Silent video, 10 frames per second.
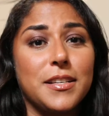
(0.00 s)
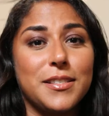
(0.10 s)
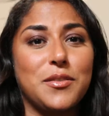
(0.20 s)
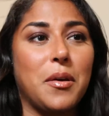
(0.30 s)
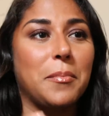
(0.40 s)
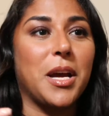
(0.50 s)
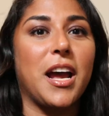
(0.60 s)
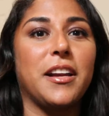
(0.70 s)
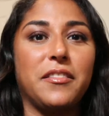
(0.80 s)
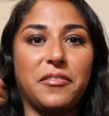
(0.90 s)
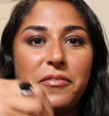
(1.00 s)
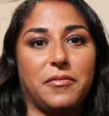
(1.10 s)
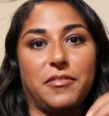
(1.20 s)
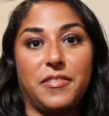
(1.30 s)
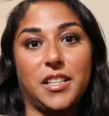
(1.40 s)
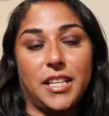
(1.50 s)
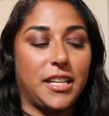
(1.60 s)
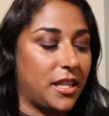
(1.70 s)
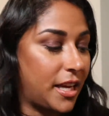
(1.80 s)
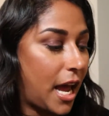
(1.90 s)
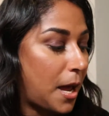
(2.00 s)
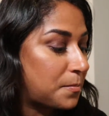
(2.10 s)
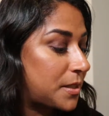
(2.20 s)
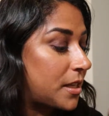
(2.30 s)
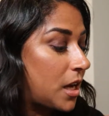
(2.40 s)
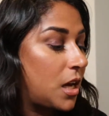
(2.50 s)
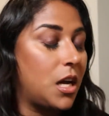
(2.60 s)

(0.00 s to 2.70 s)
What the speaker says: So I'm kind of filling in the gaps.